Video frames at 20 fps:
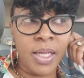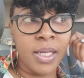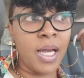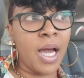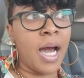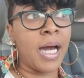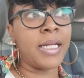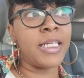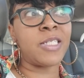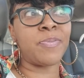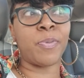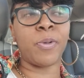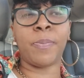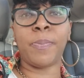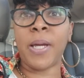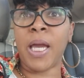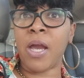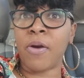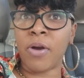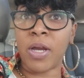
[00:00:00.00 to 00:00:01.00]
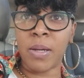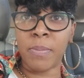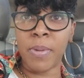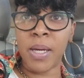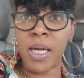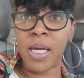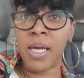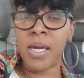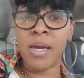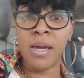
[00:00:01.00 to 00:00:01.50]
God is preparing
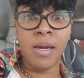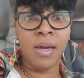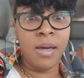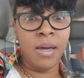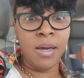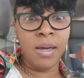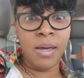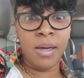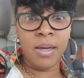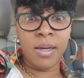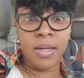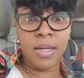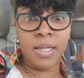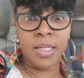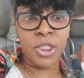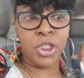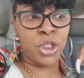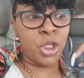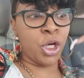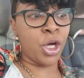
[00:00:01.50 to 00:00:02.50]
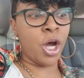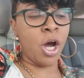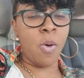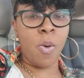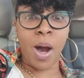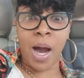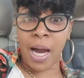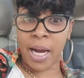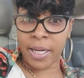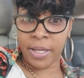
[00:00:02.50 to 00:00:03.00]
me to
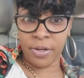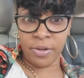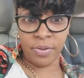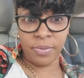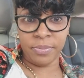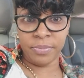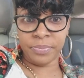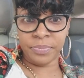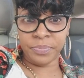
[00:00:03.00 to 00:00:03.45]
go higher